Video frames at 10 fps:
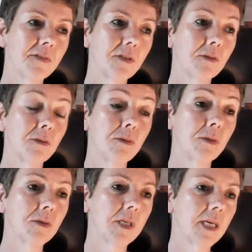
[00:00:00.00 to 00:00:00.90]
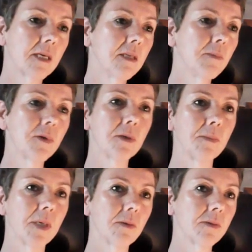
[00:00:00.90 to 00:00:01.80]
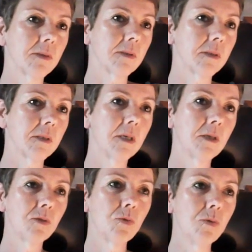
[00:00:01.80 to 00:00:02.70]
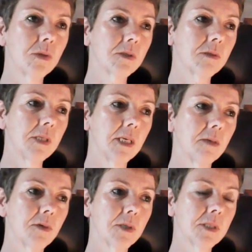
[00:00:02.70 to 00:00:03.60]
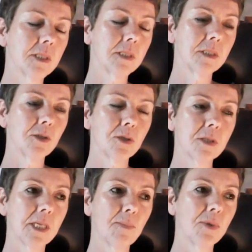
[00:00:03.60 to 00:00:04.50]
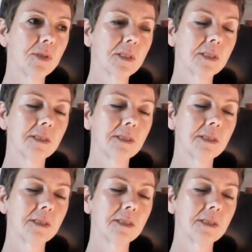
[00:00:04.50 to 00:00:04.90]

You don't care anymore about 2 or 3 hours. It just happens.